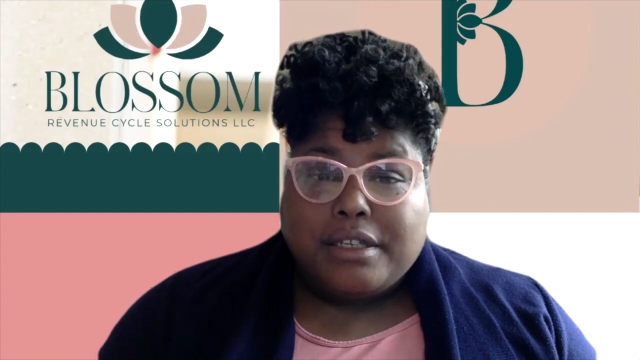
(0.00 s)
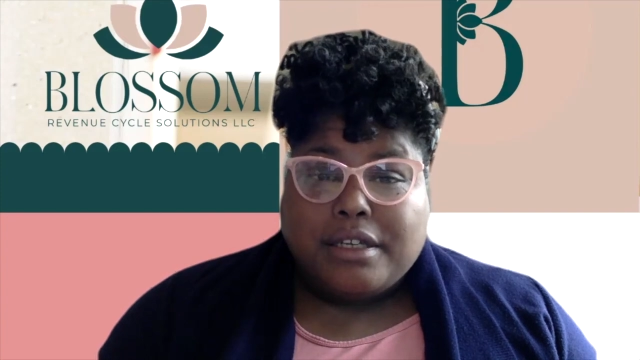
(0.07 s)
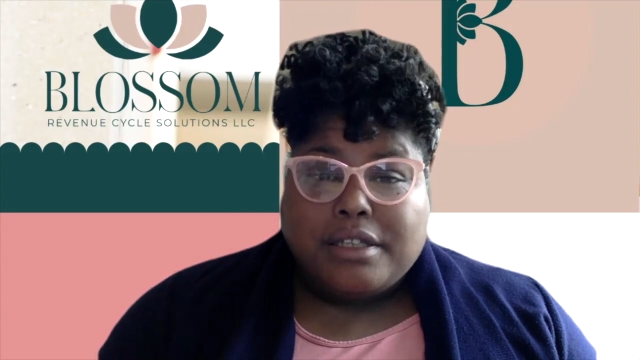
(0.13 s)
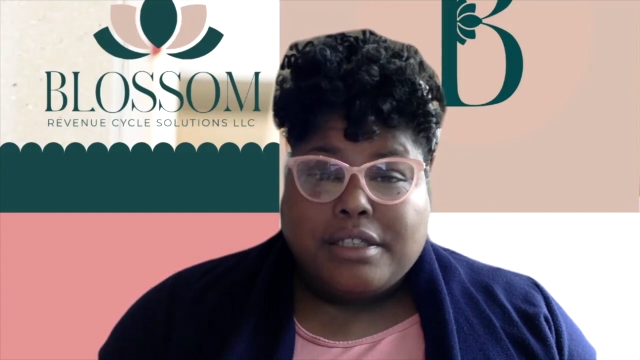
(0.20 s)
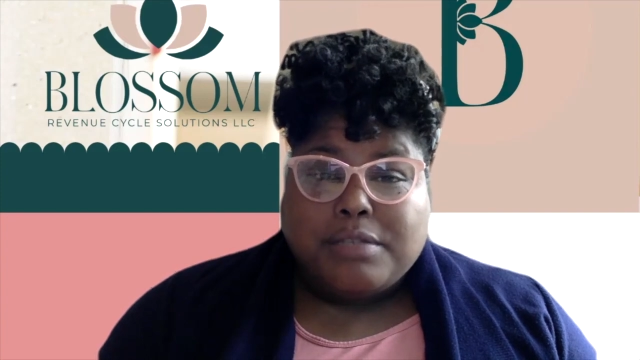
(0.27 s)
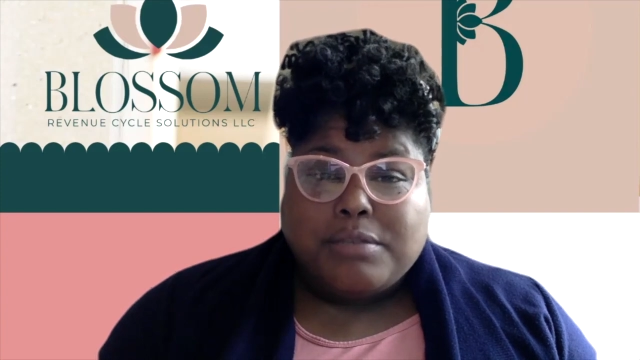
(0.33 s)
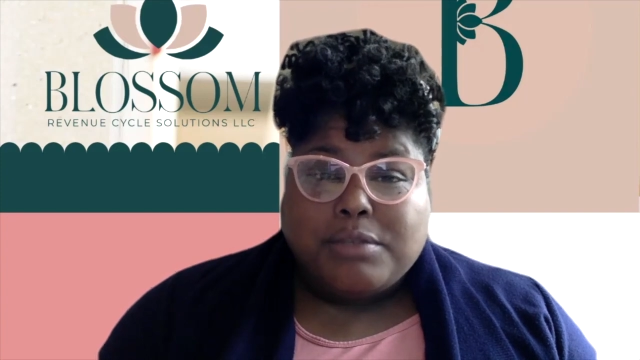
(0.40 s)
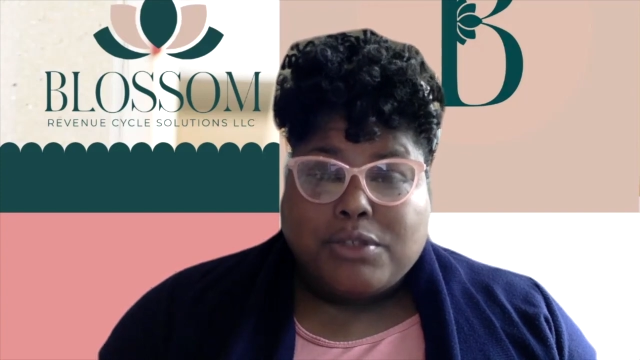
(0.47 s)

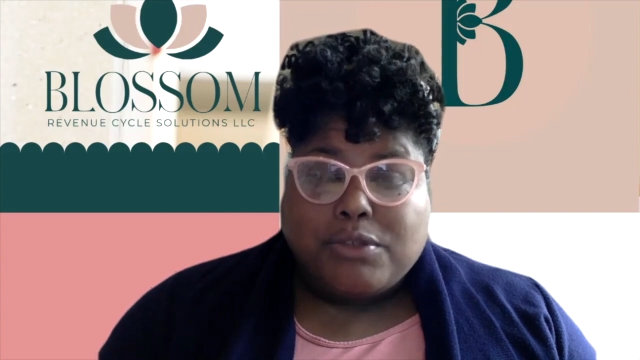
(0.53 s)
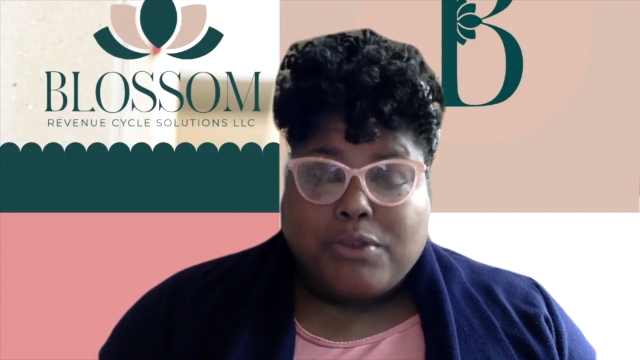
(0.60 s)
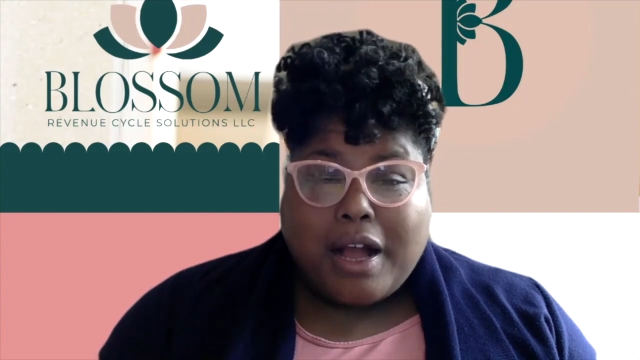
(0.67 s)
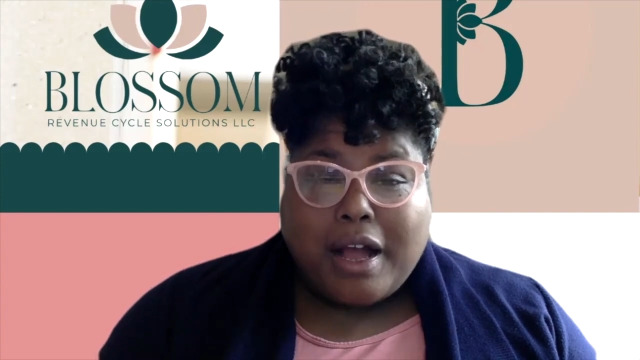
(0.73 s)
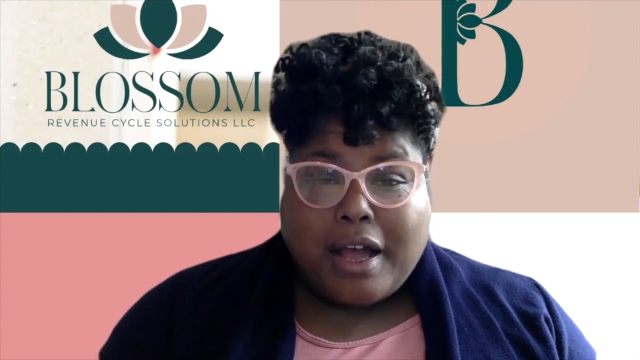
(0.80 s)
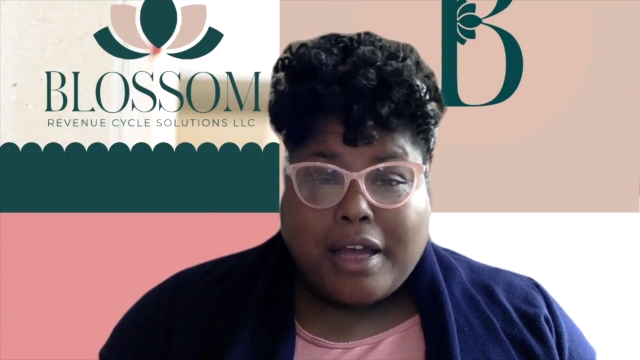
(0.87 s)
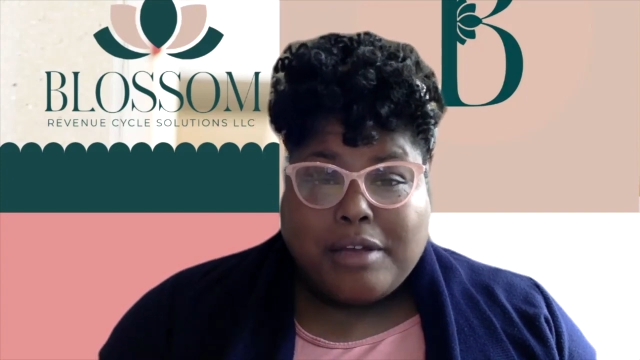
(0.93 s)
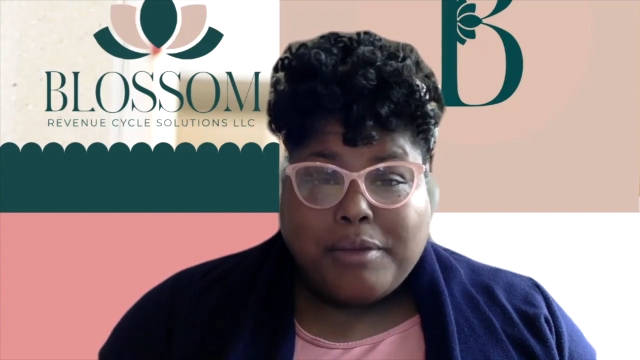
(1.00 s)

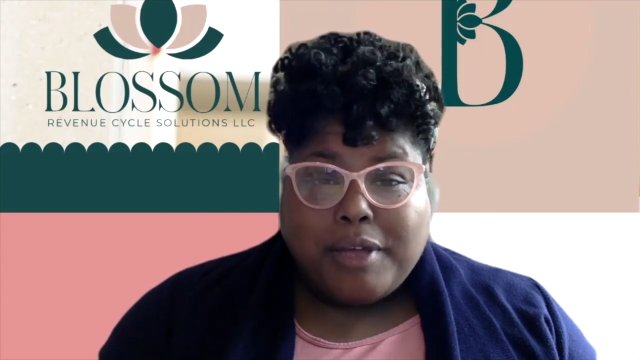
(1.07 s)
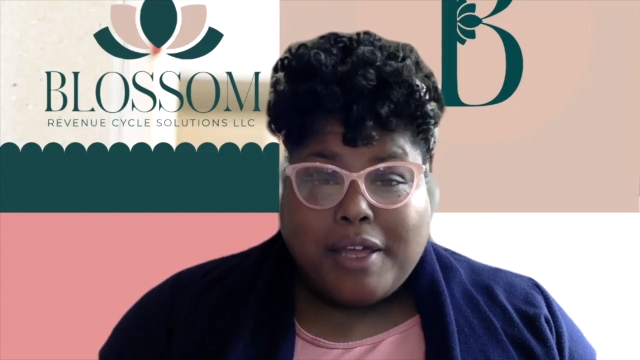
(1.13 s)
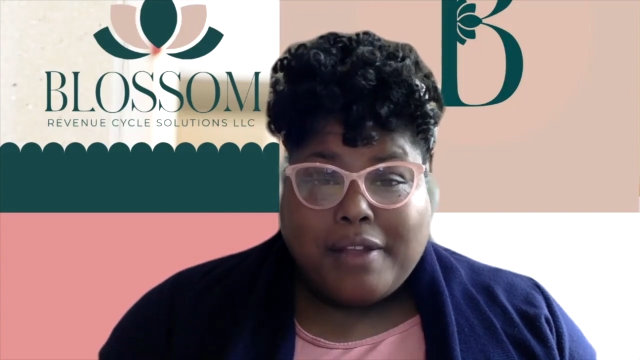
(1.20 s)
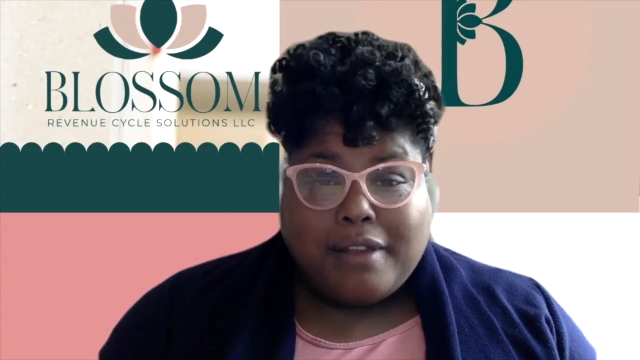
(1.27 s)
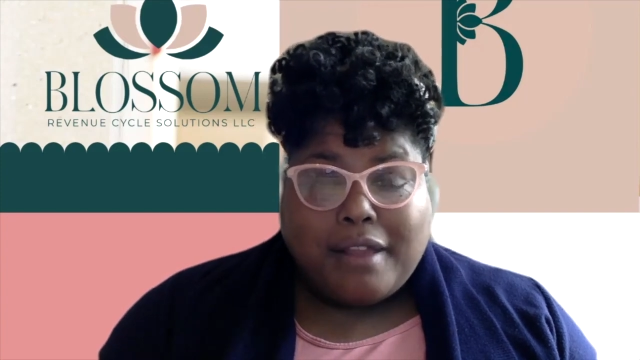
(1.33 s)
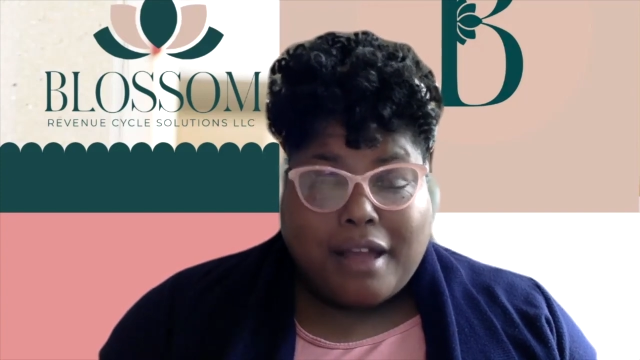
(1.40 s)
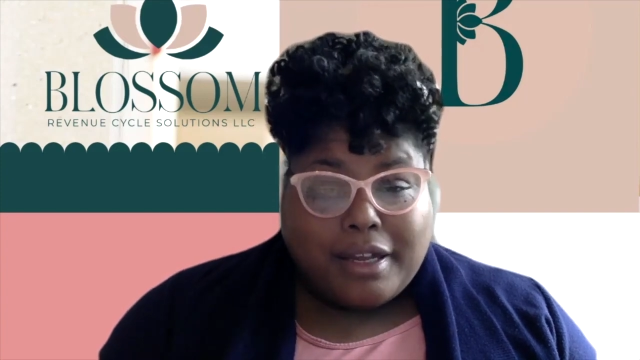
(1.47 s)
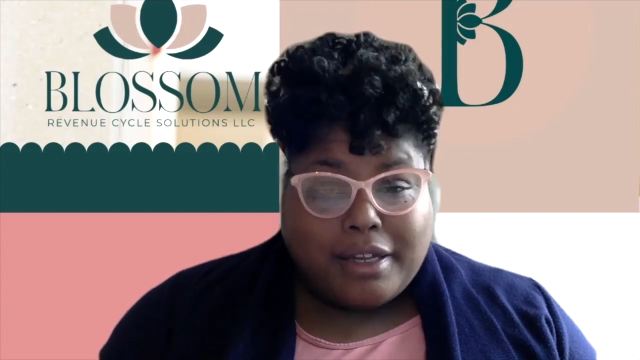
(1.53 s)
subscribe, and
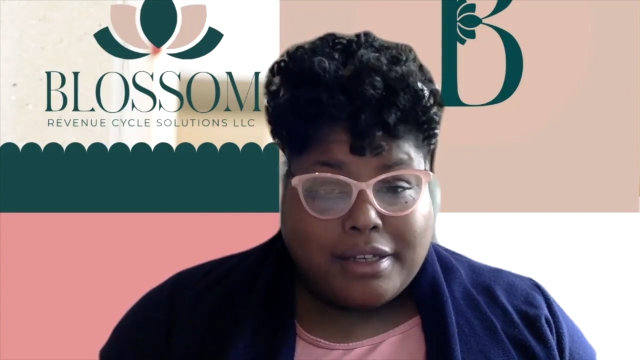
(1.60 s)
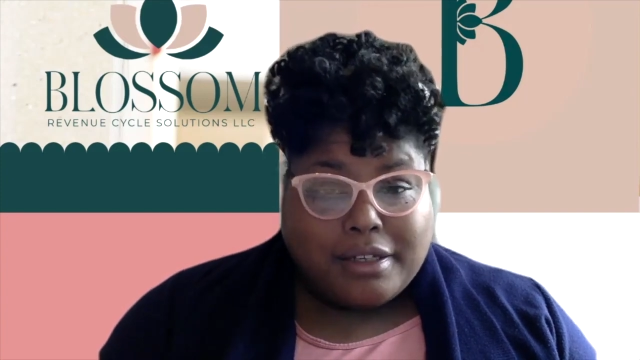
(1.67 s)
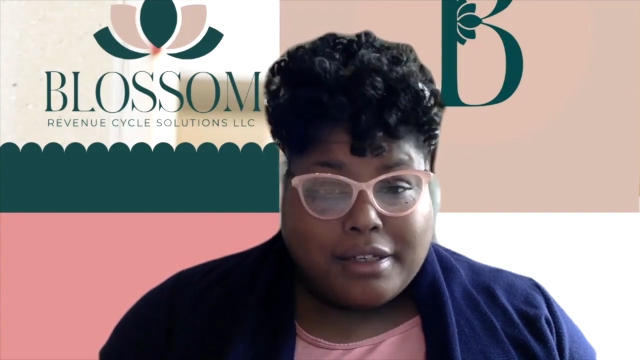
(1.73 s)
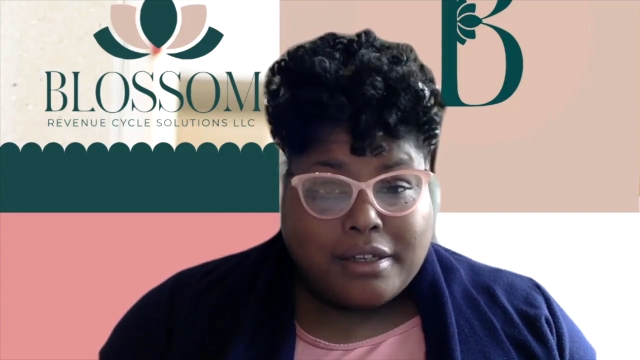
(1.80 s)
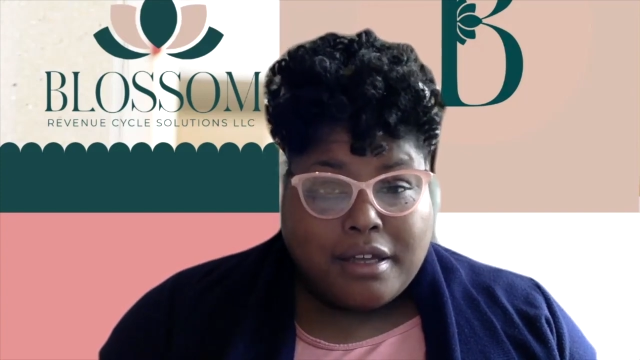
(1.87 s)
like,